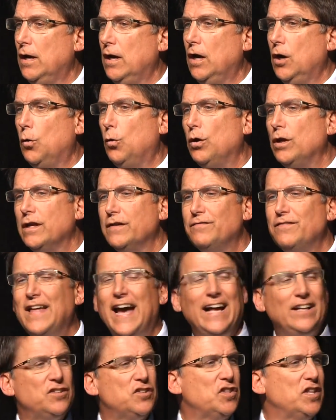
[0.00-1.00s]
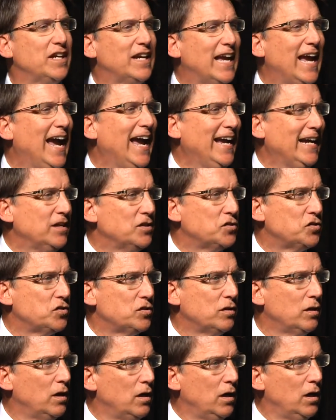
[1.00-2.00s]
Well, if that's the case,
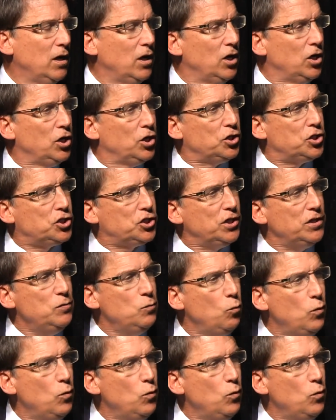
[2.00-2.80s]
shouldn't